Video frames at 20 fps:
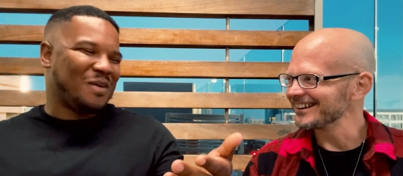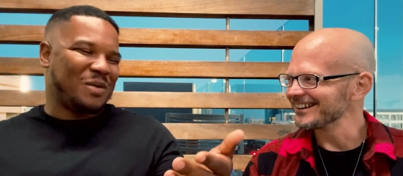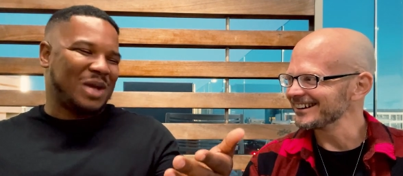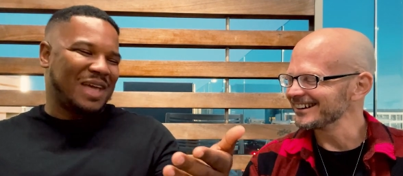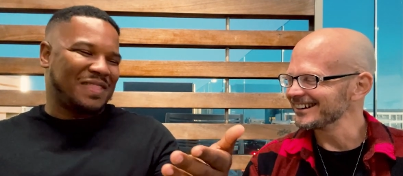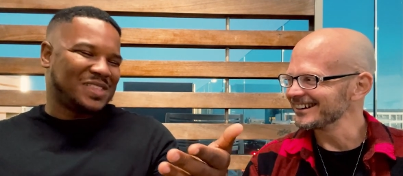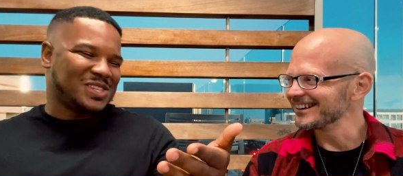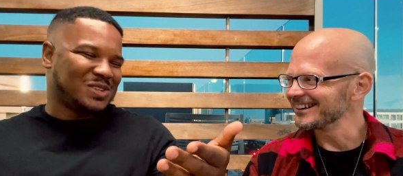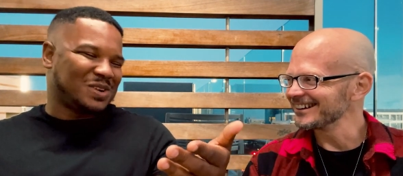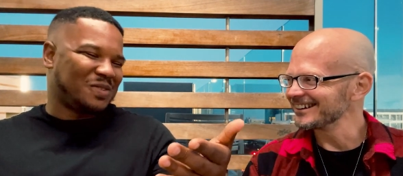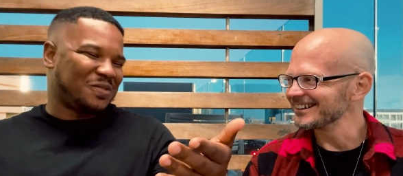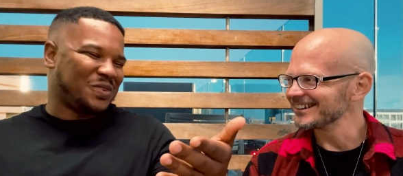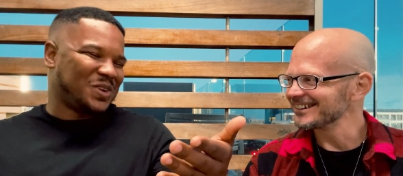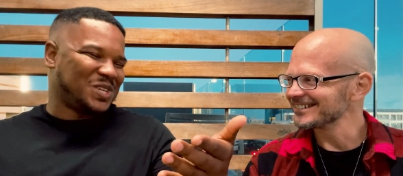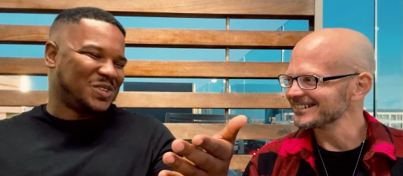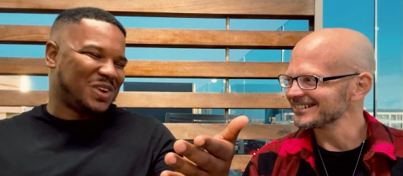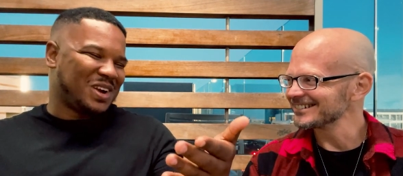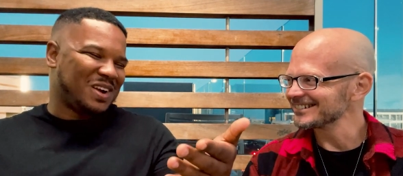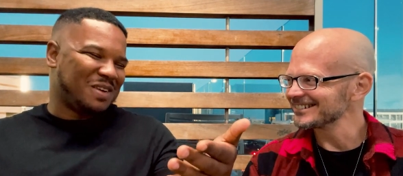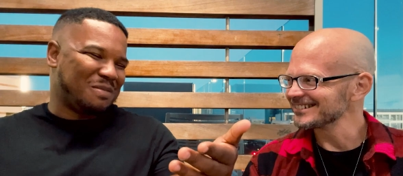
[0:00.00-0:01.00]
Speaker 1: We got this on the
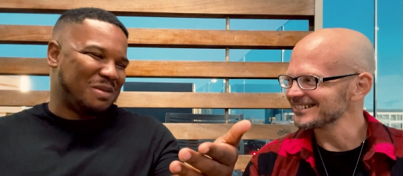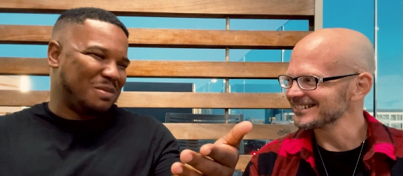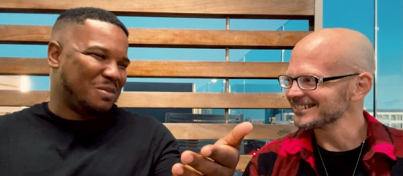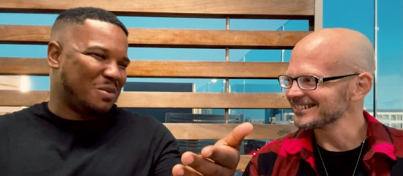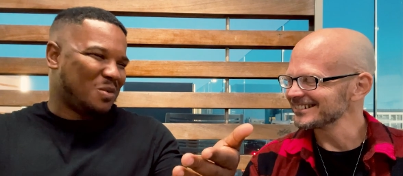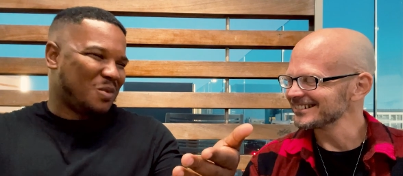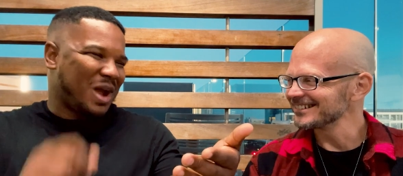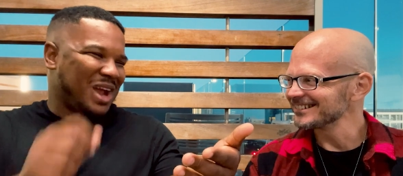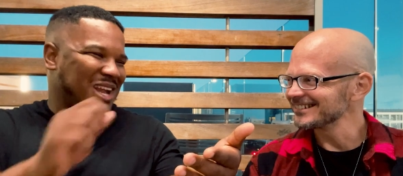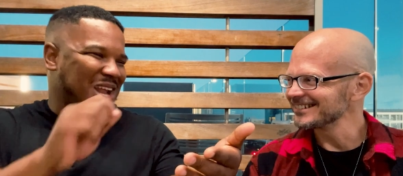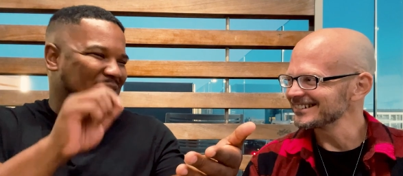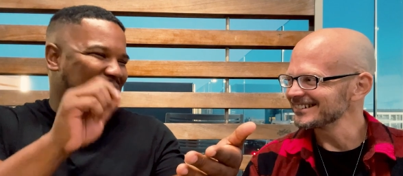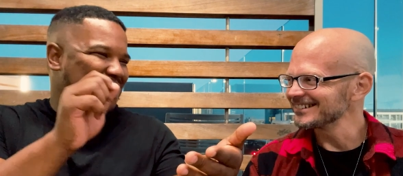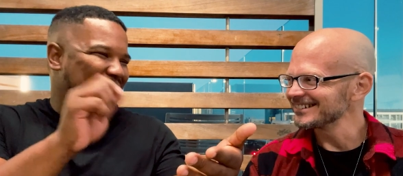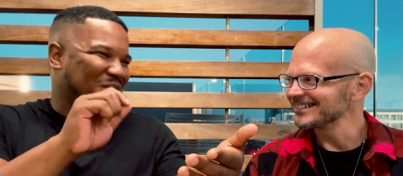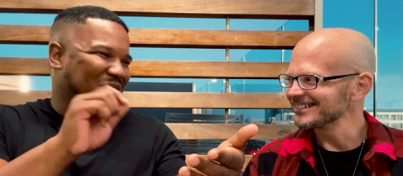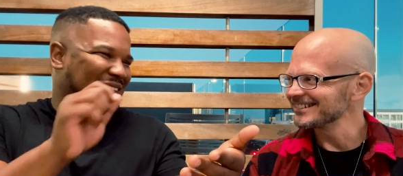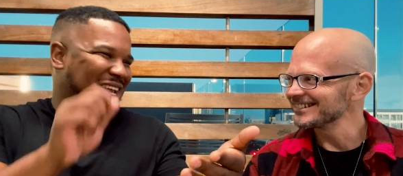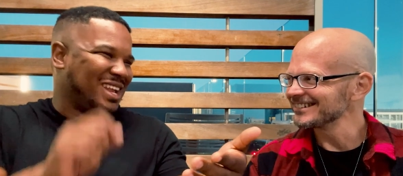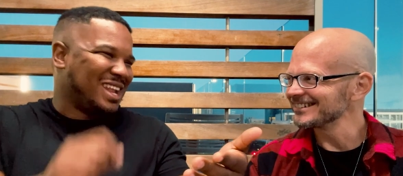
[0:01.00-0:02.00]
refrigerator, and people write down what
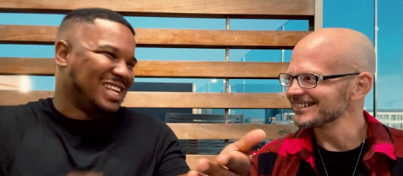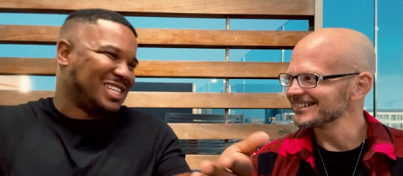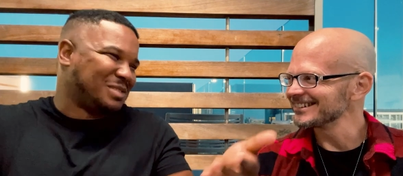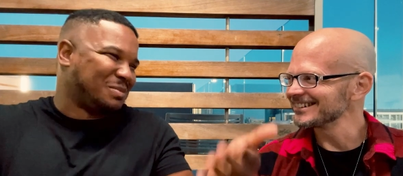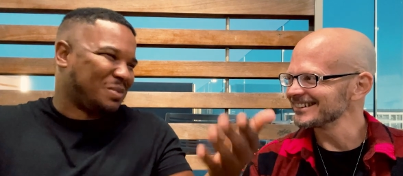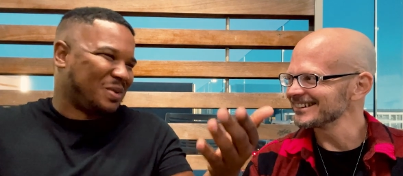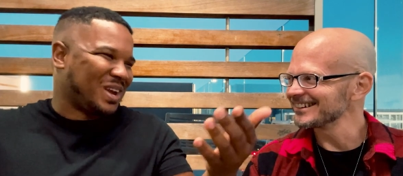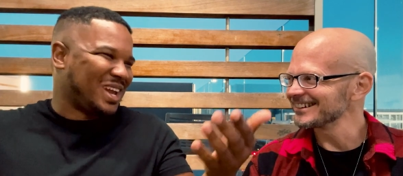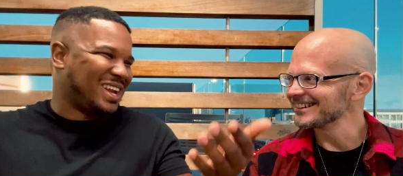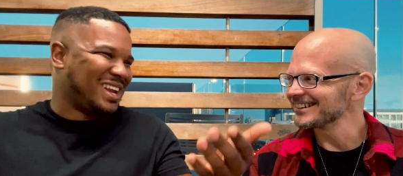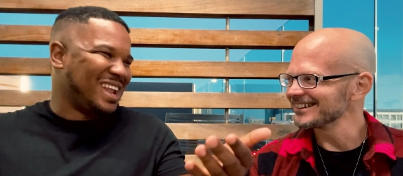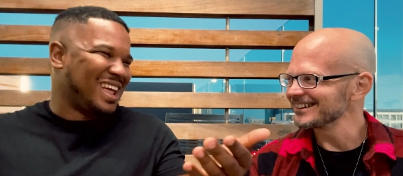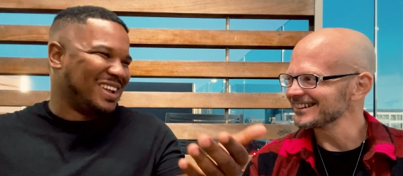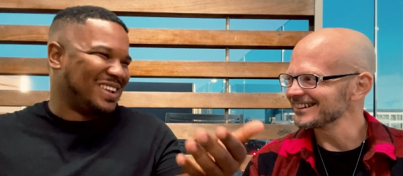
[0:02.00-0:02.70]
we need, and I just bring it and I